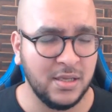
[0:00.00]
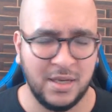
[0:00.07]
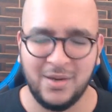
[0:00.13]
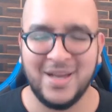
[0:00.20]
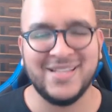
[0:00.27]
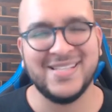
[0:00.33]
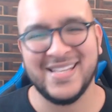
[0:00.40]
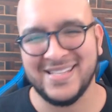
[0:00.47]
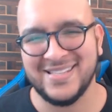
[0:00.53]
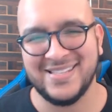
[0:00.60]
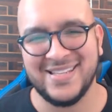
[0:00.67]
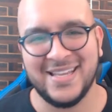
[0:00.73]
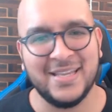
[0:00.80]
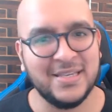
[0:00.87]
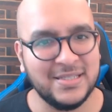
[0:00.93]
Oh, I said
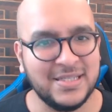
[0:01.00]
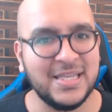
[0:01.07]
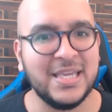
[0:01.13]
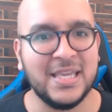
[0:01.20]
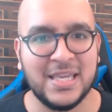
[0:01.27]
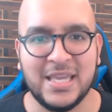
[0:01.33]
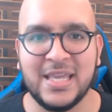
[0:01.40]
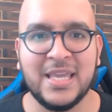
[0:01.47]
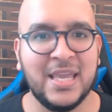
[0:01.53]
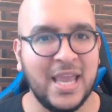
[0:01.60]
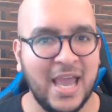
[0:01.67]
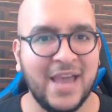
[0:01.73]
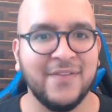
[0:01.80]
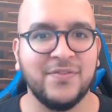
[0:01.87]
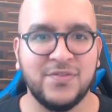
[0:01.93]
C. D, E,
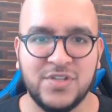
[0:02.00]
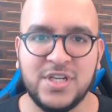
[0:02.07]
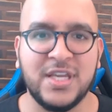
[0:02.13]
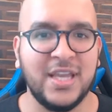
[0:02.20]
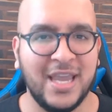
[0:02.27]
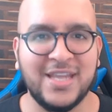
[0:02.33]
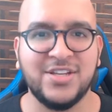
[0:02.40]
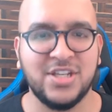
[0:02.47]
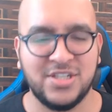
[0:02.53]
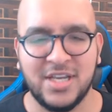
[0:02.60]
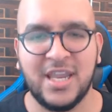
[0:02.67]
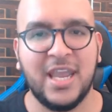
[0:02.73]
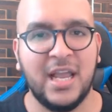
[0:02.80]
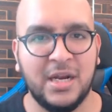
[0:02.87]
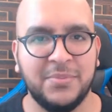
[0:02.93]
F, G, H, I,
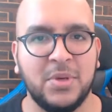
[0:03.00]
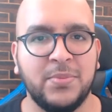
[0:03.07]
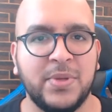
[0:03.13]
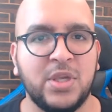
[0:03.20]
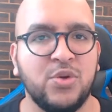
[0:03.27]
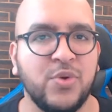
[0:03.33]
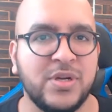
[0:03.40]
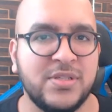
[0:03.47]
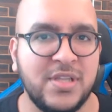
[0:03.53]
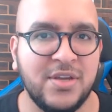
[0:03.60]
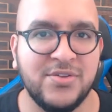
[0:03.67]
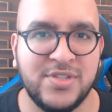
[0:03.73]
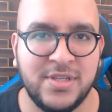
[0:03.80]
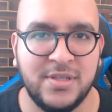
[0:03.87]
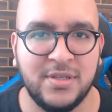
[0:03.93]
J, K, L, M, N, P, Q, R, S,
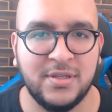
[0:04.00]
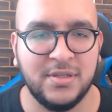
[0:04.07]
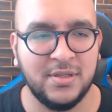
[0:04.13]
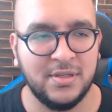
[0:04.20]
T, O, Z.